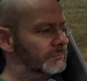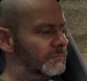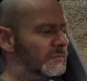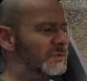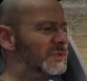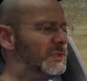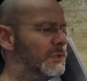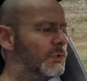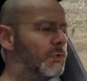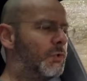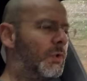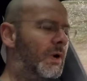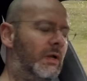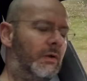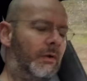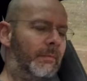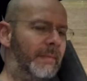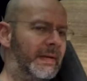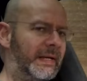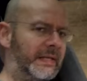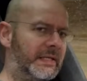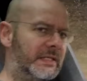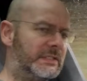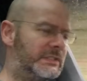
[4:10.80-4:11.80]
still quite a lot of
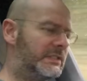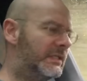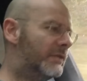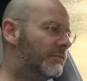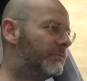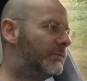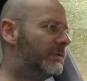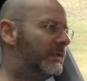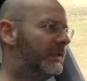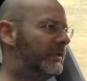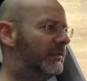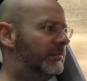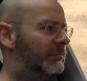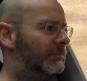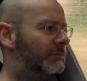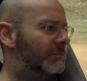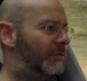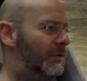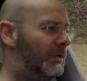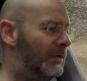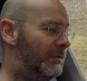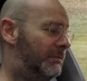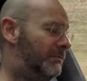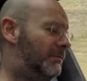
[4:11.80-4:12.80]
money, isn't it,
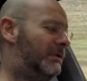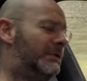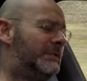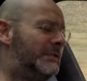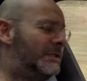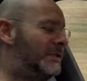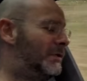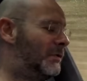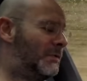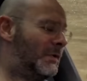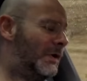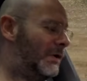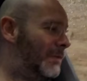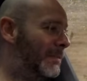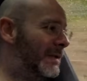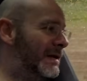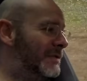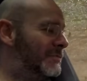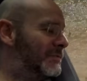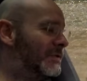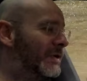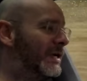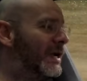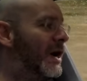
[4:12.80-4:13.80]
still quite a lot of
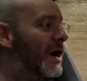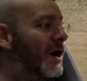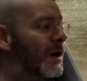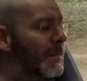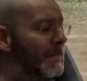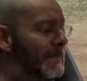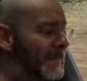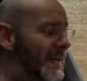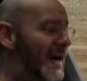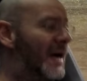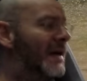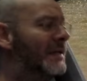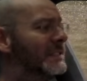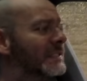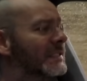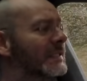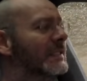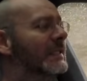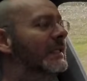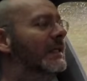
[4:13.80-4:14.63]
money for a car, but